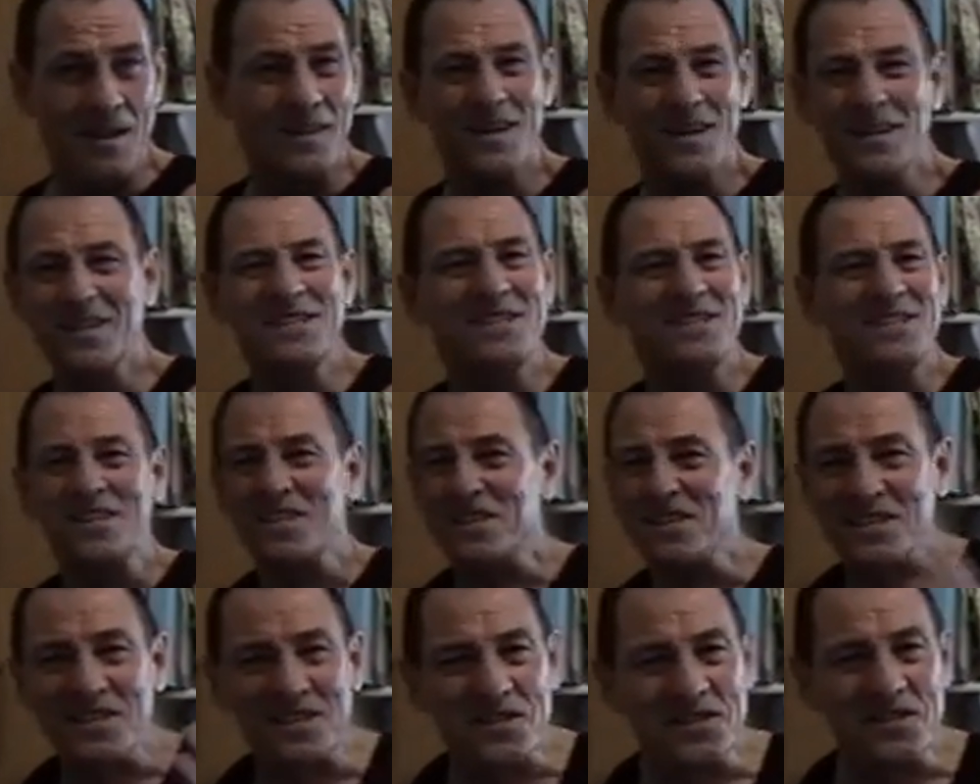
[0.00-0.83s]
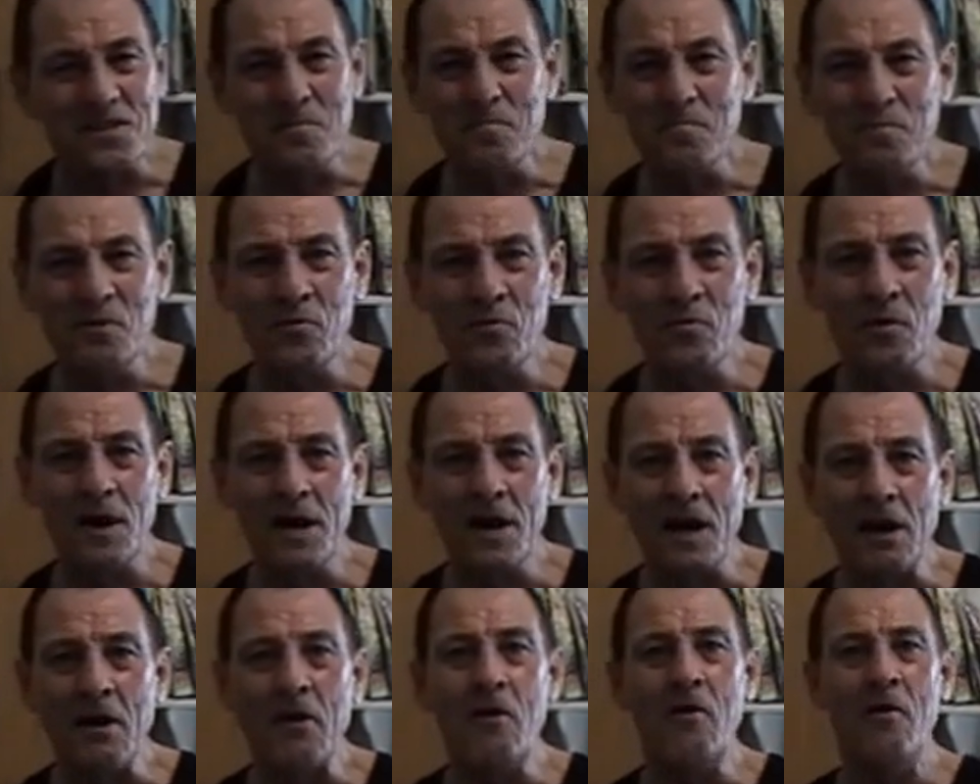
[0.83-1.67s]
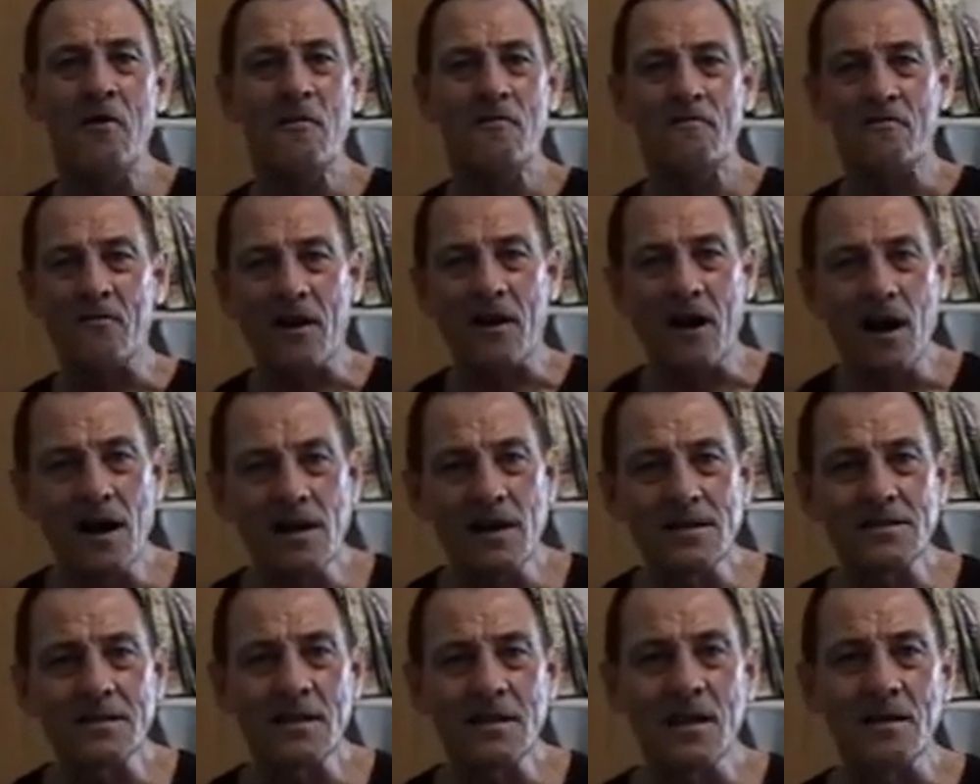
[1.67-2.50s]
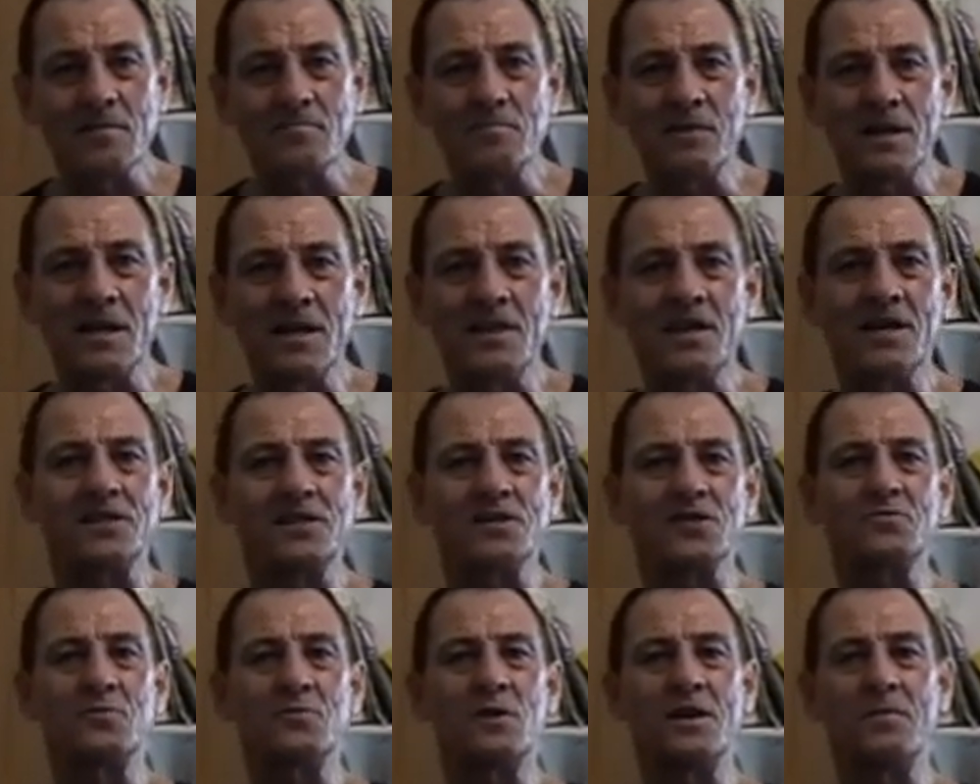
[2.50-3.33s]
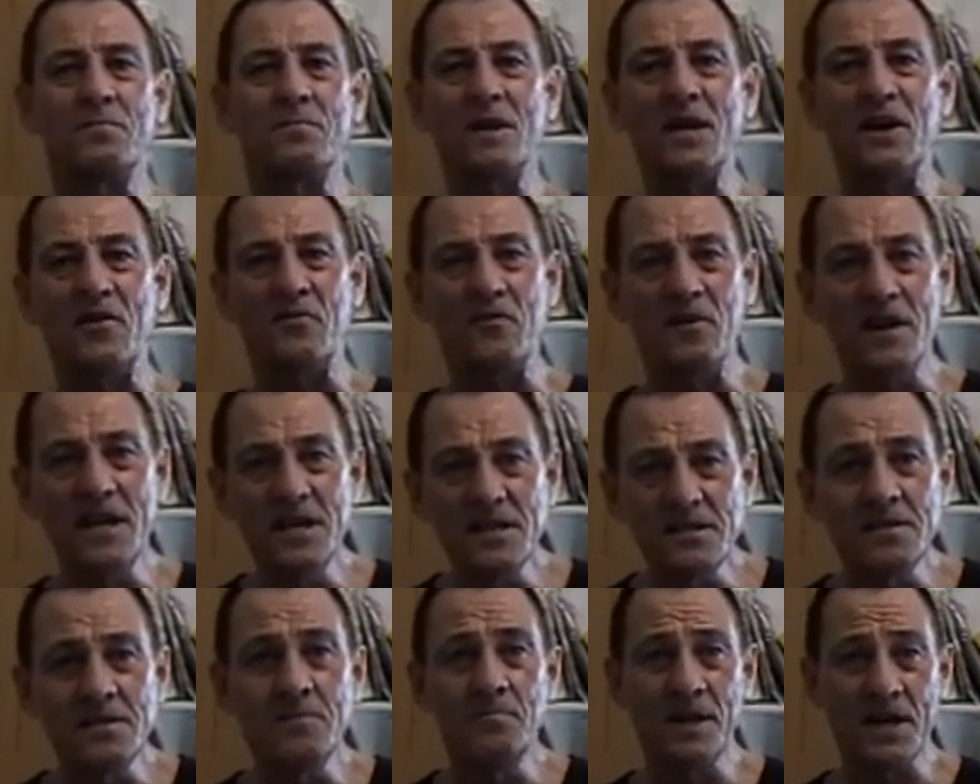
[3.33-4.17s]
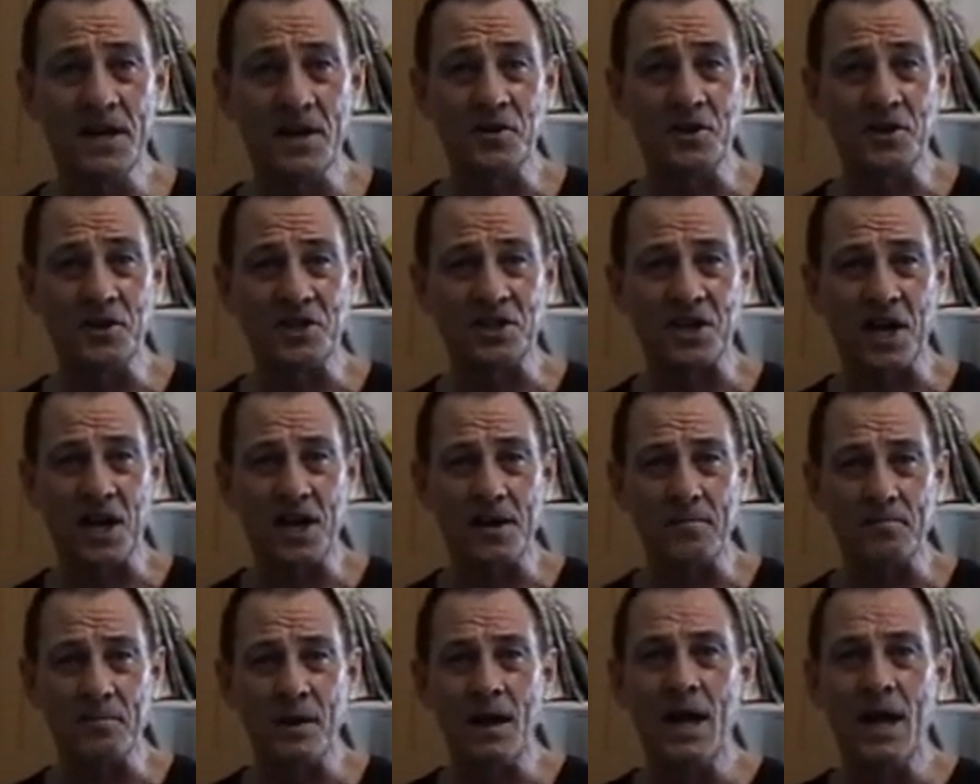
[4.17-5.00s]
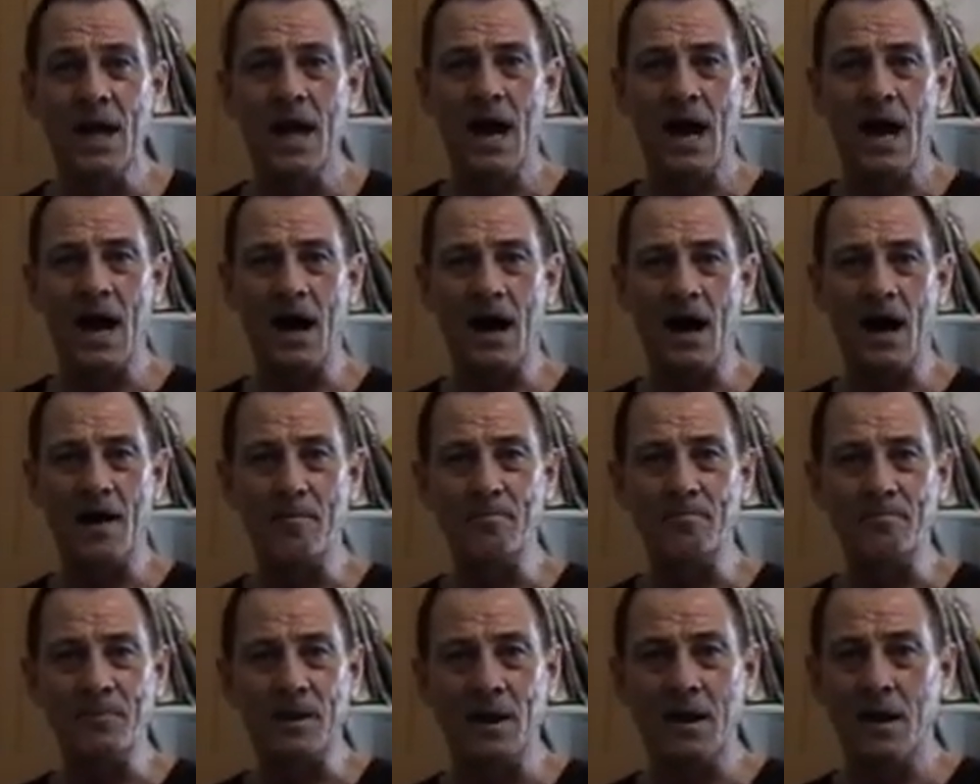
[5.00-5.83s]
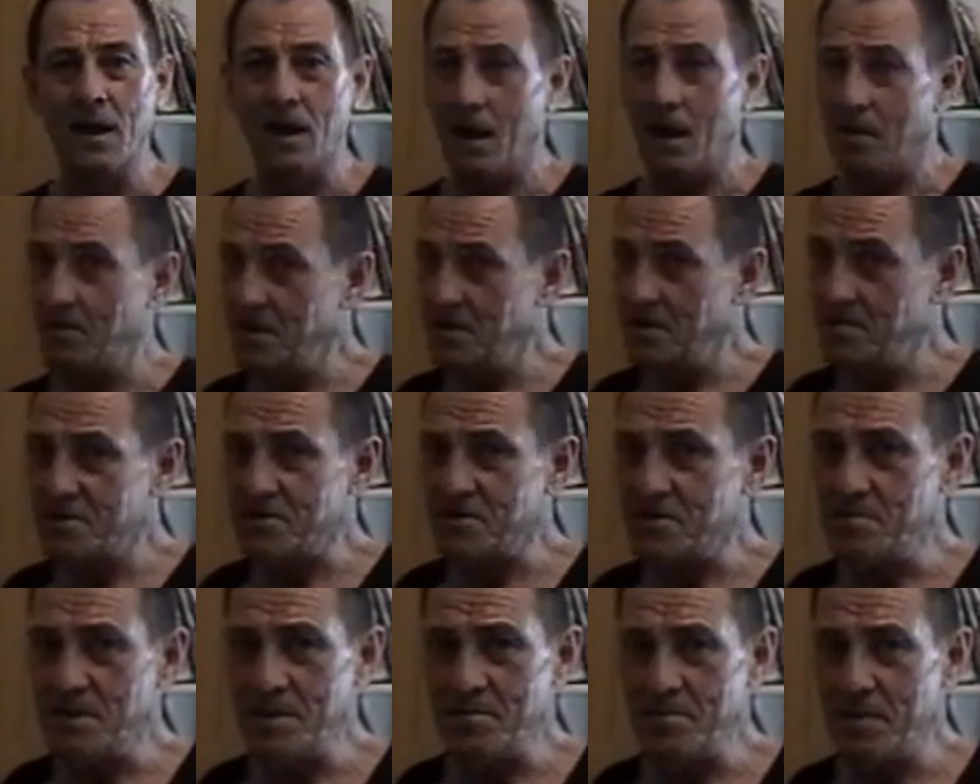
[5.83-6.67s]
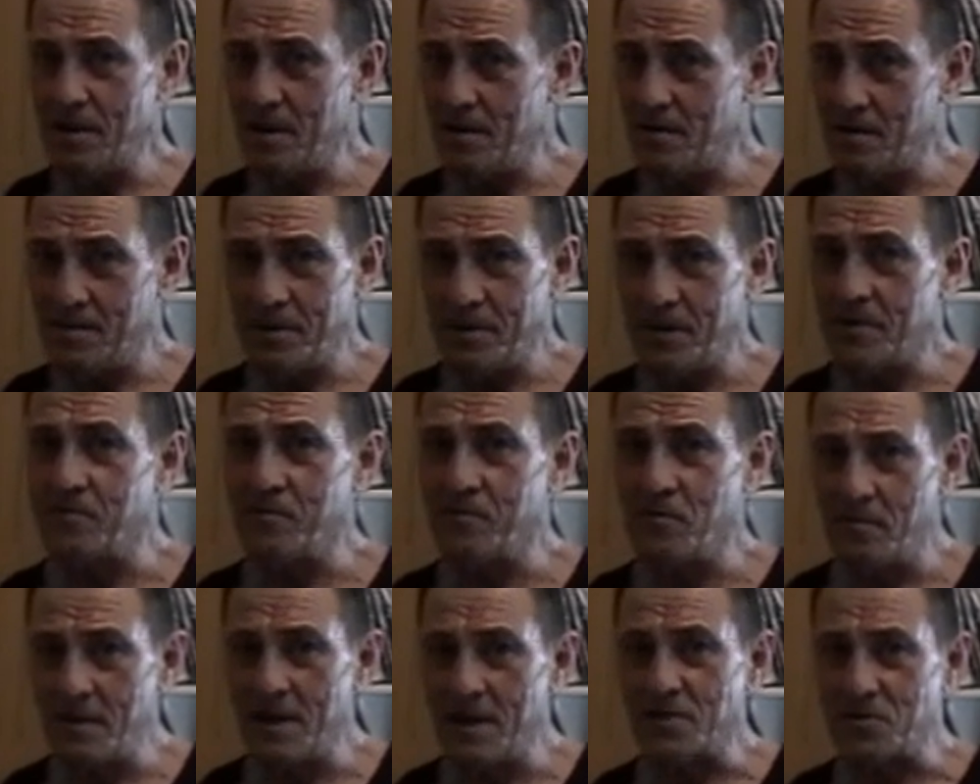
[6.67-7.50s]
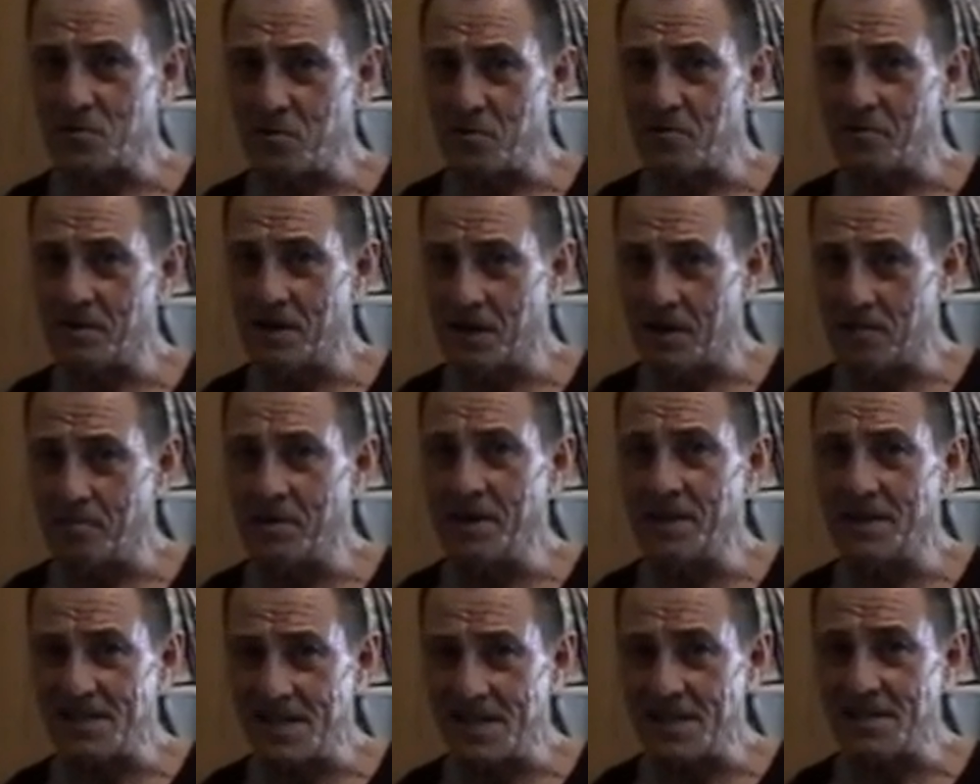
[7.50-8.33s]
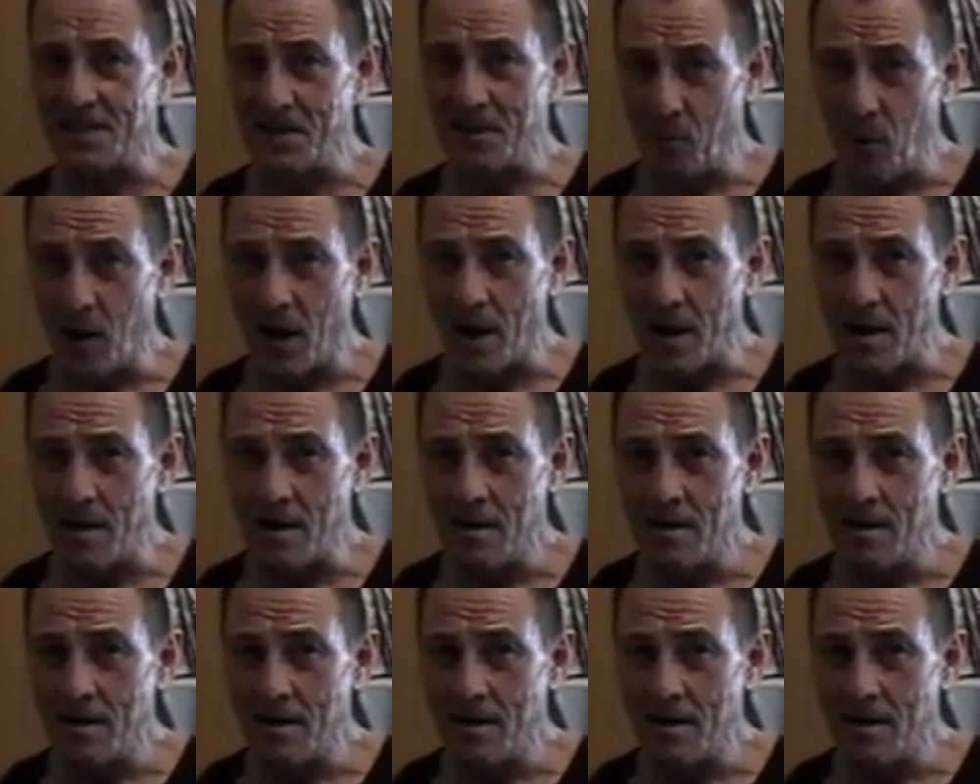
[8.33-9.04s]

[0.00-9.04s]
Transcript: This is just a simple way for guys like me that just want to be in reasonably good shape. I mean, you must remember, I'm about 4 months off now, being 61.